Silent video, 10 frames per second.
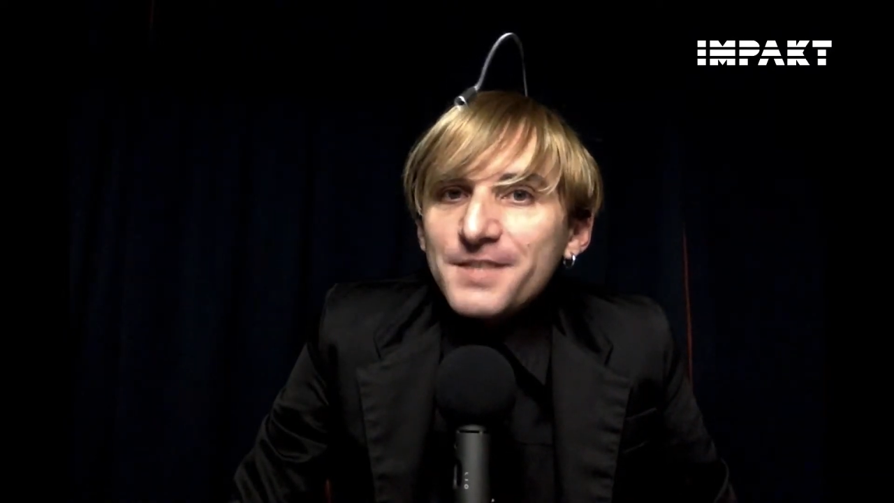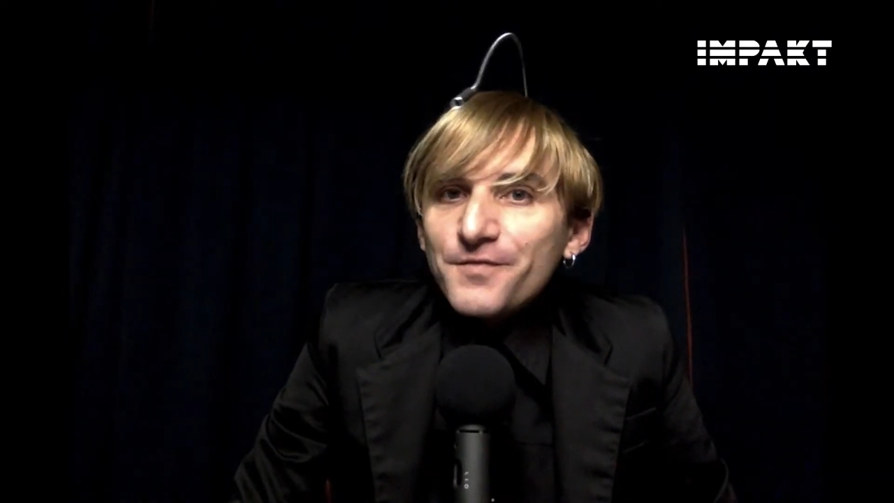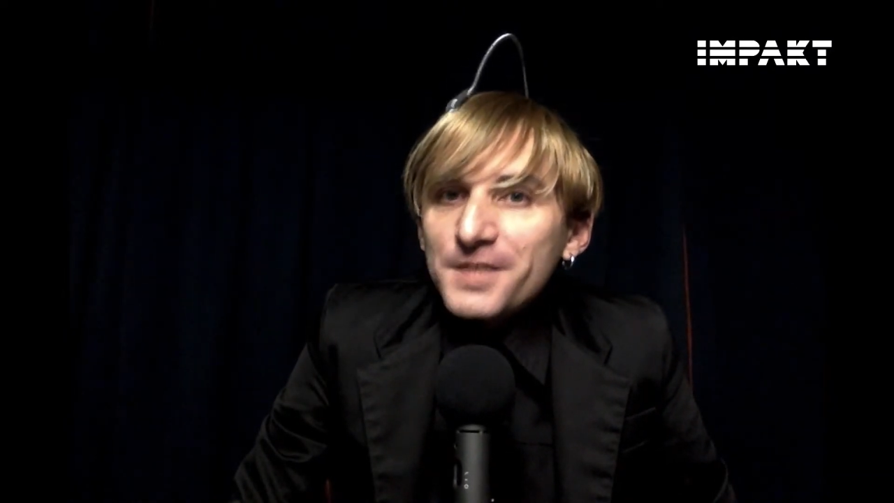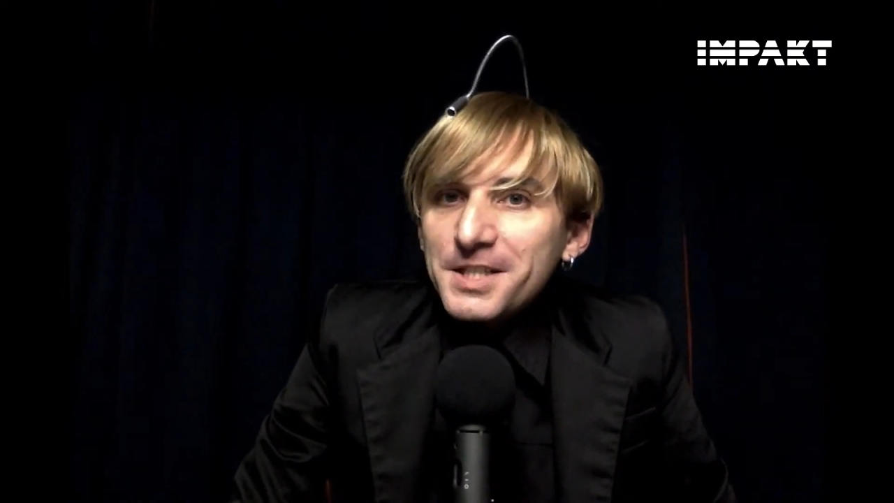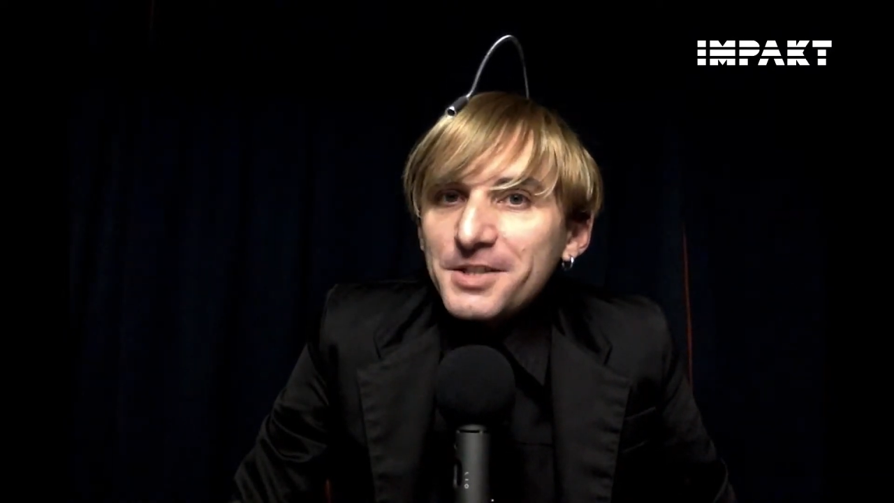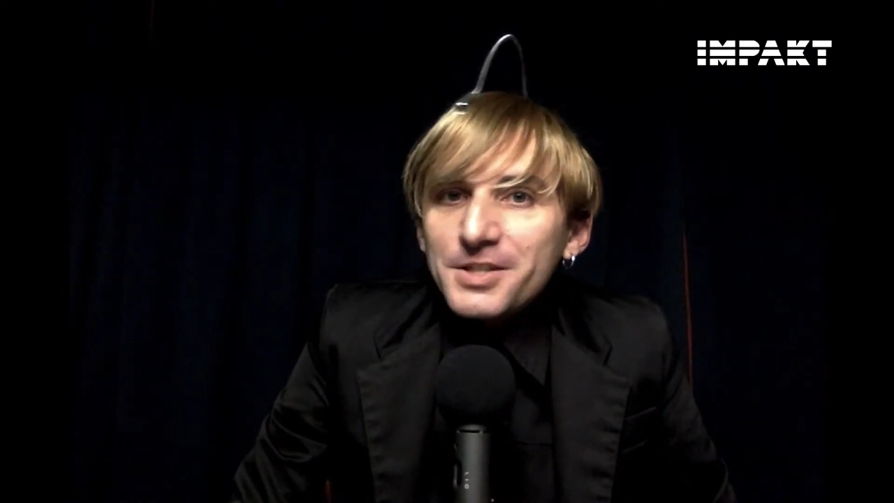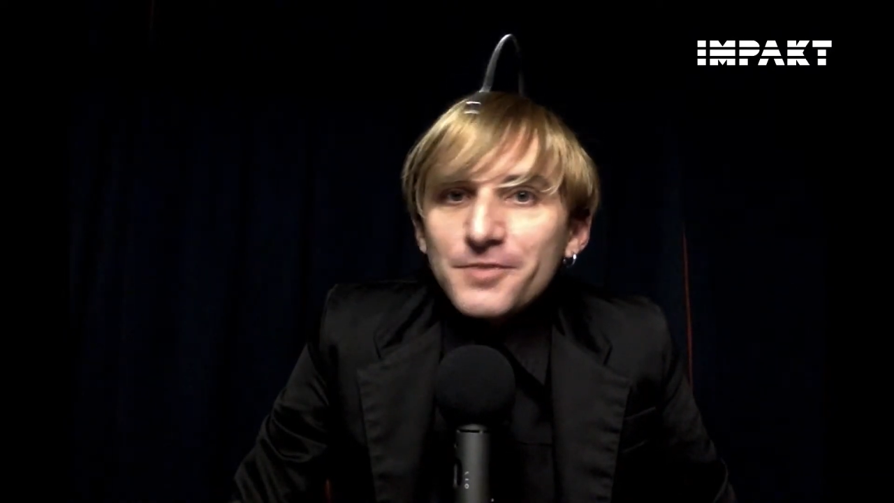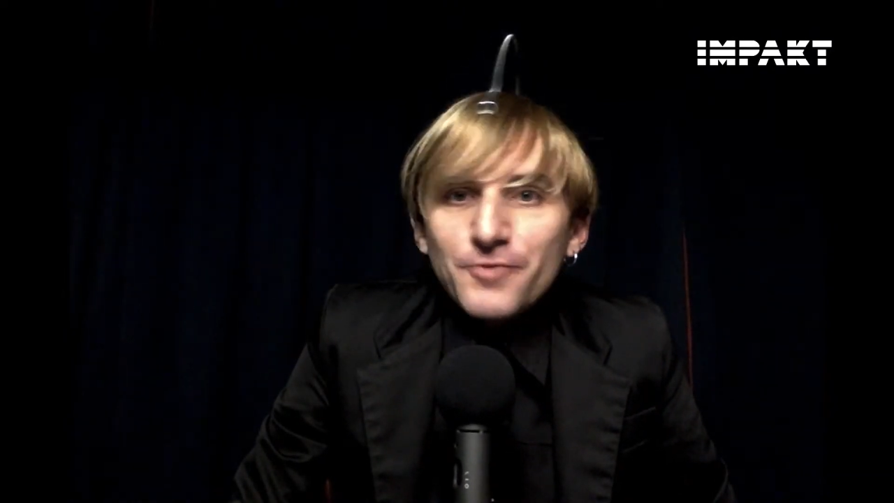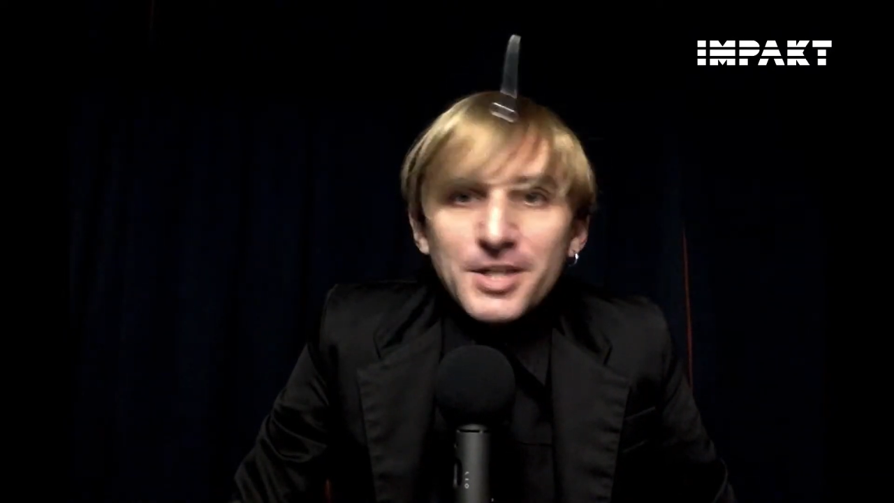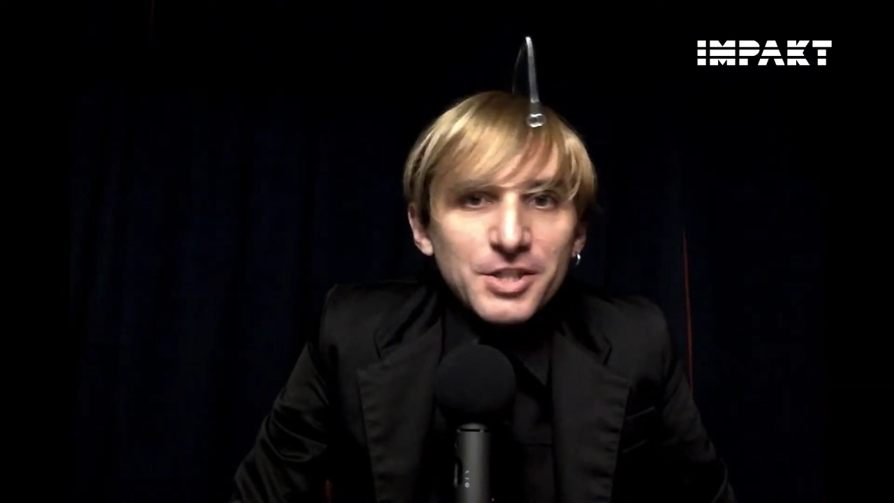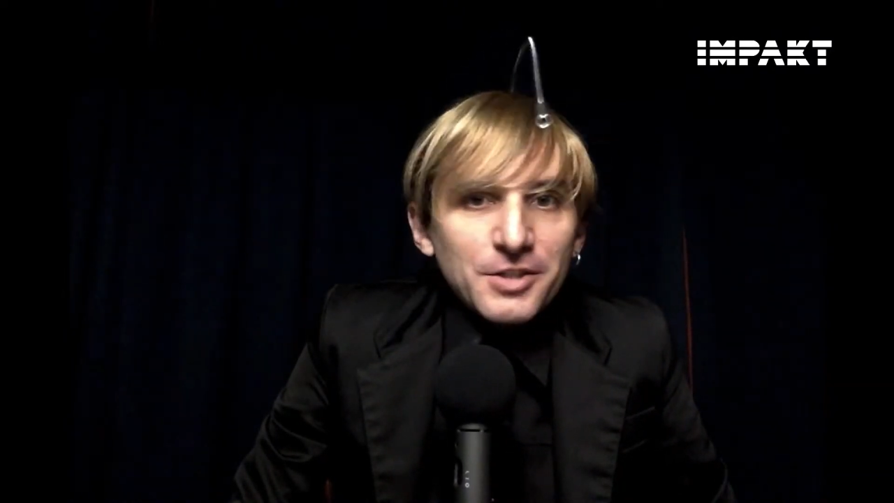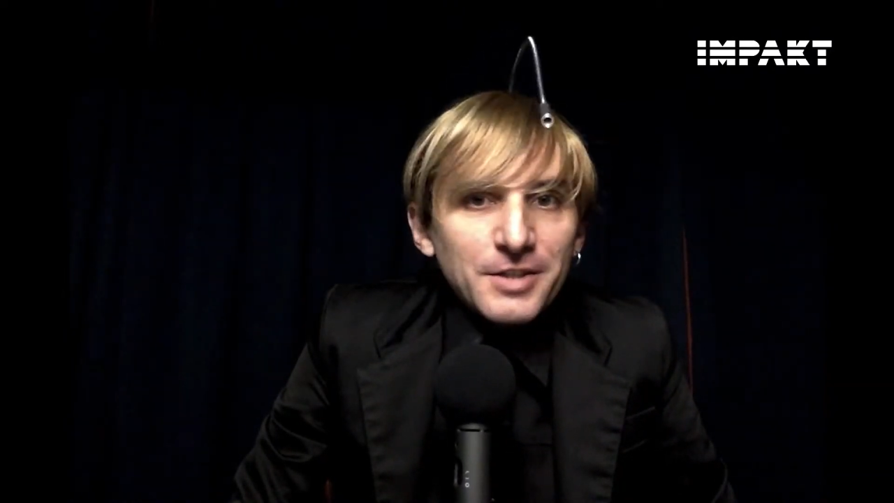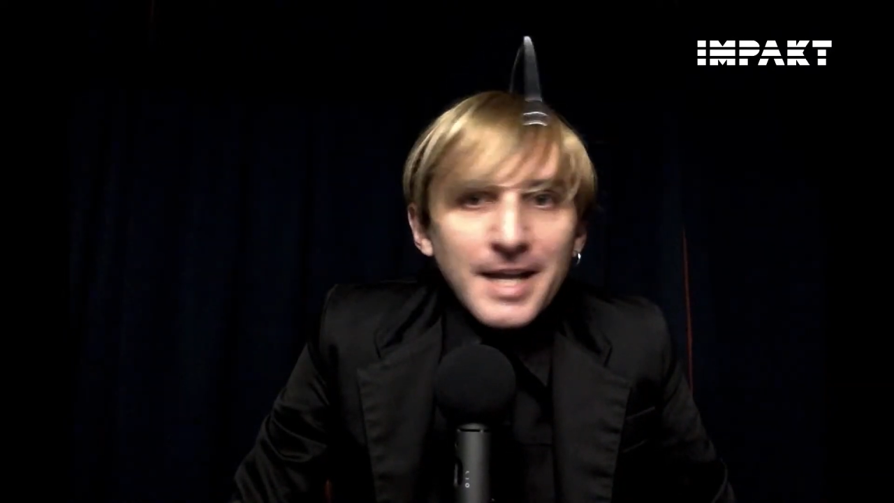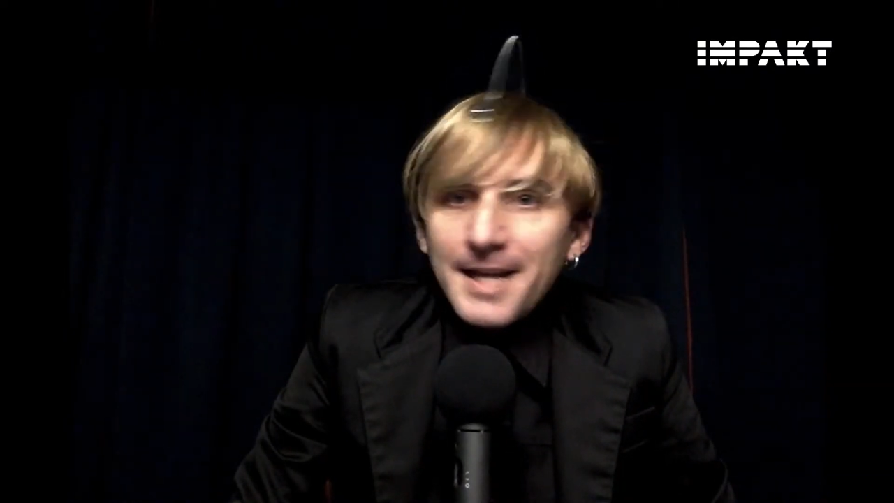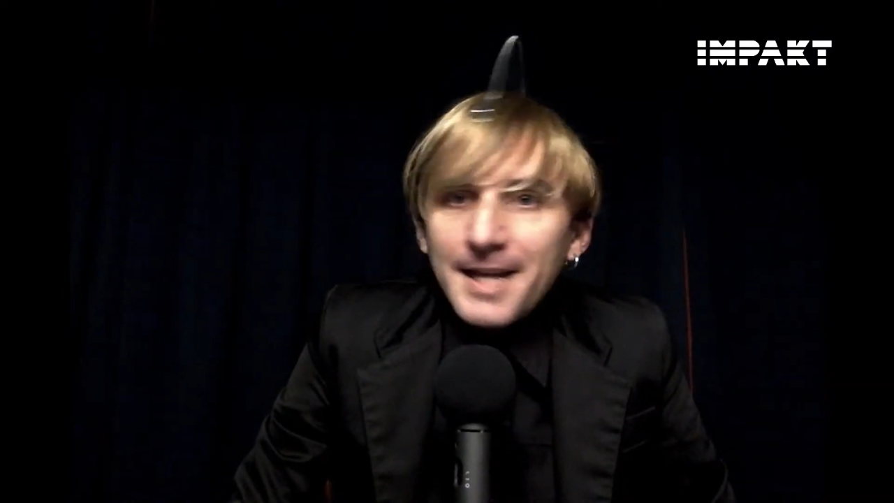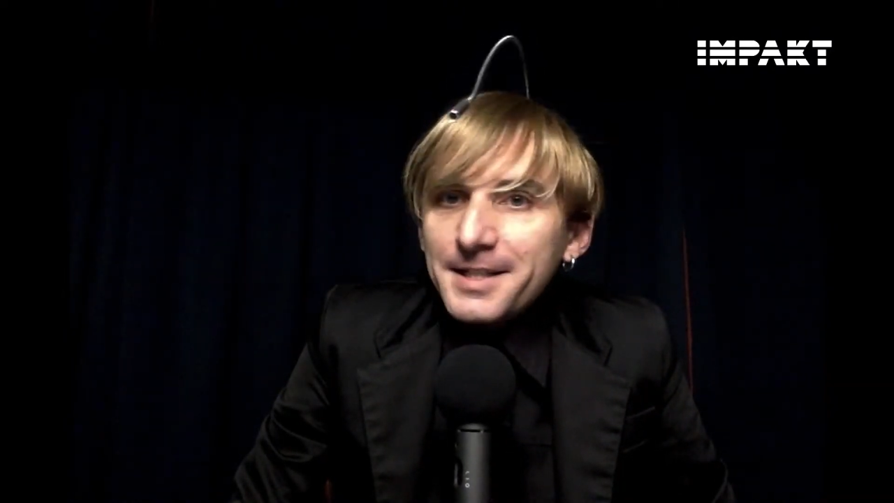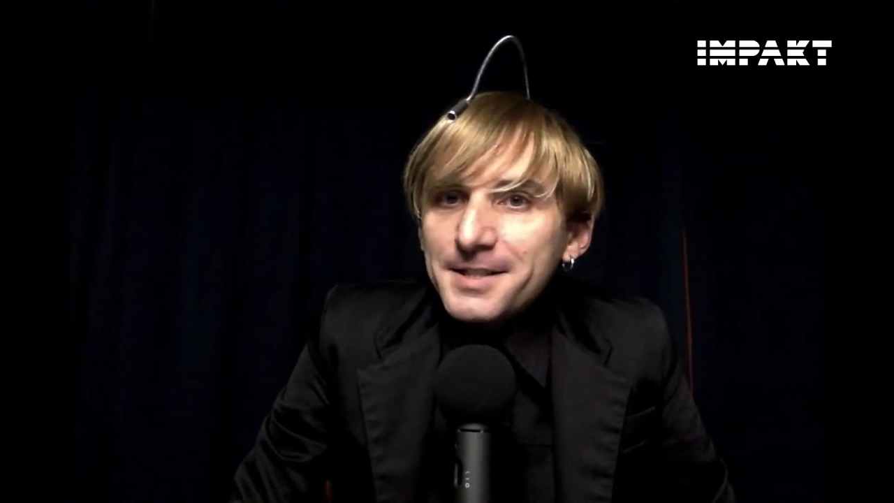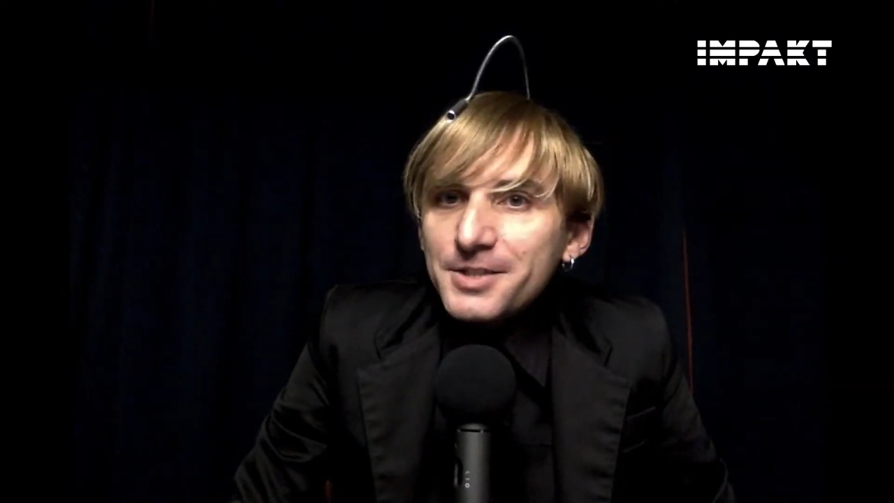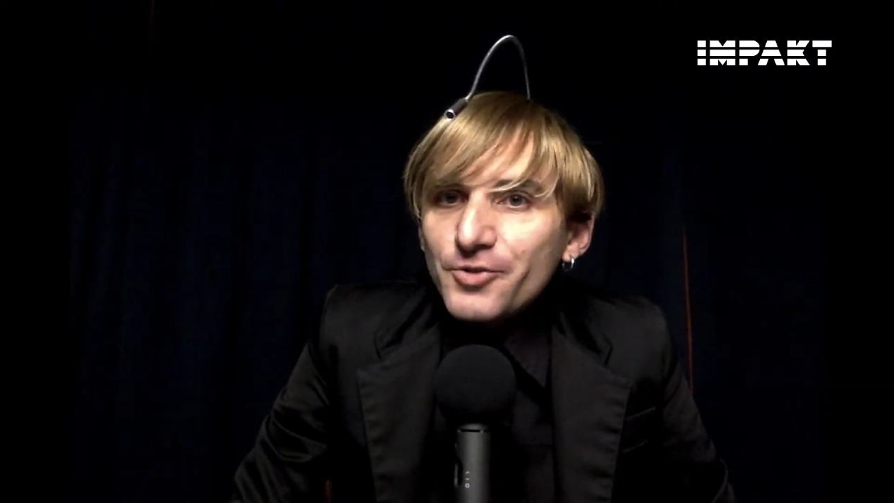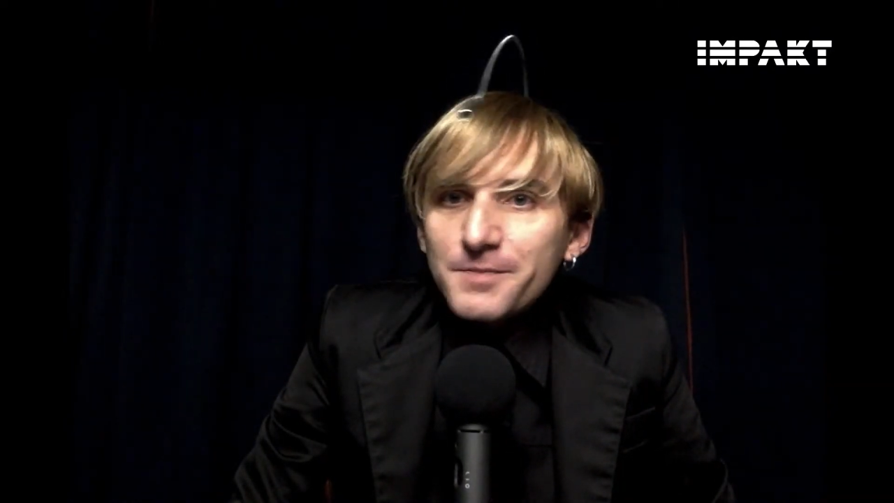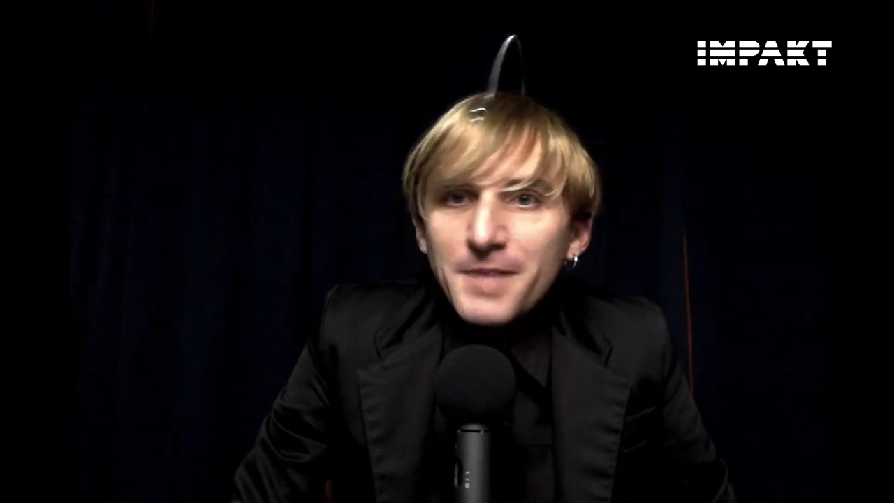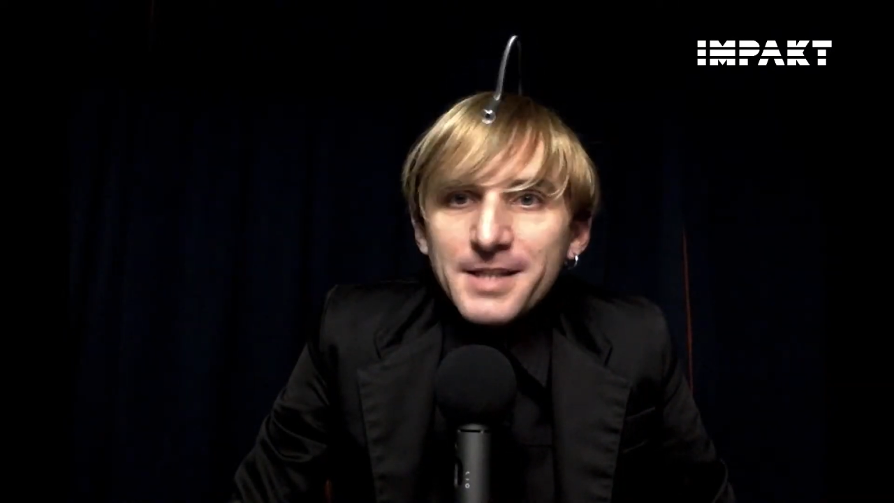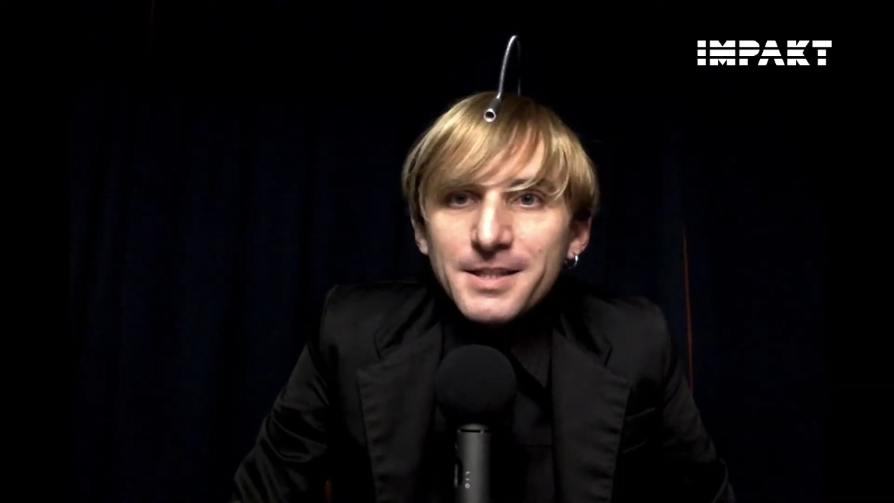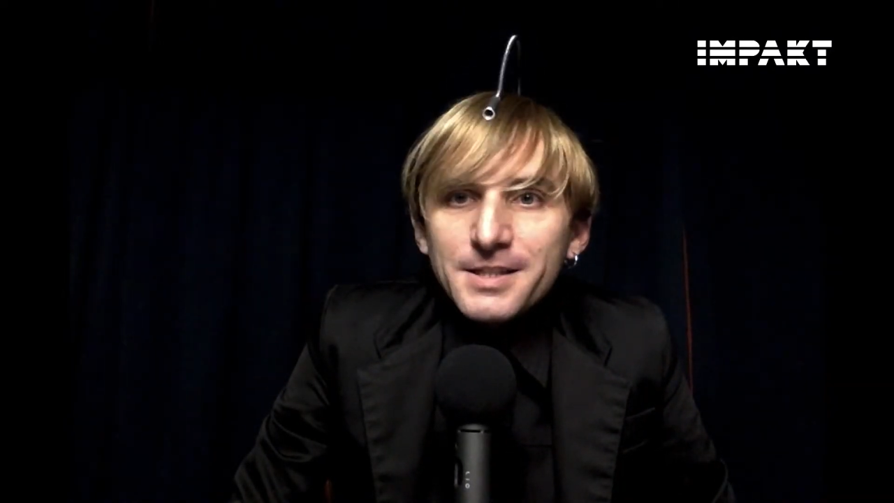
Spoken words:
visitors, registered aliens, trespassers,